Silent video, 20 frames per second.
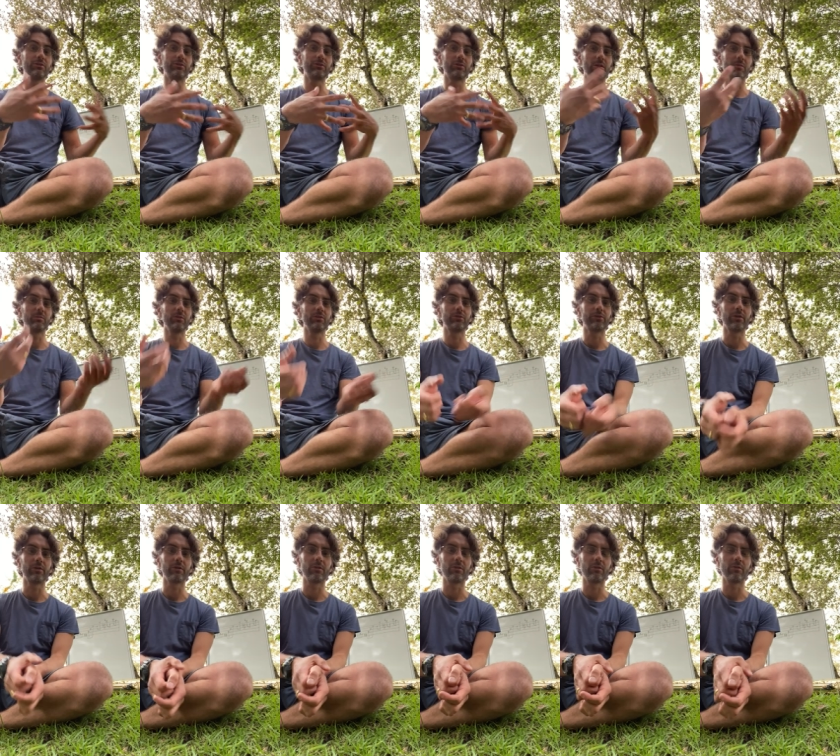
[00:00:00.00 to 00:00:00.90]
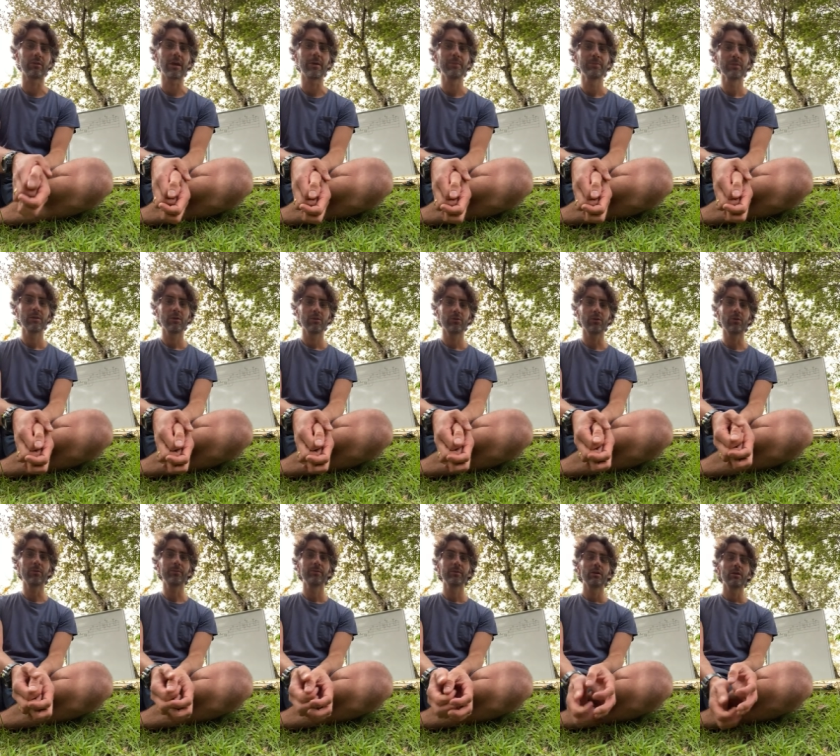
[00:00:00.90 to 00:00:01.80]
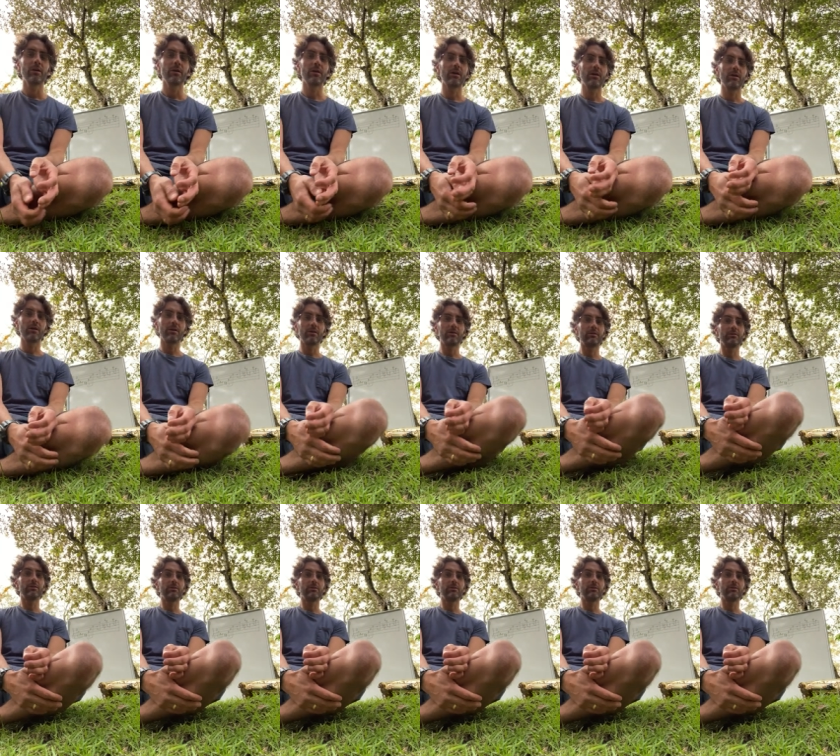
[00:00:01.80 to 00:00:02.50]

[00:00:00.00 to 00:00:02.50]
just gonna be stronger okay so uh,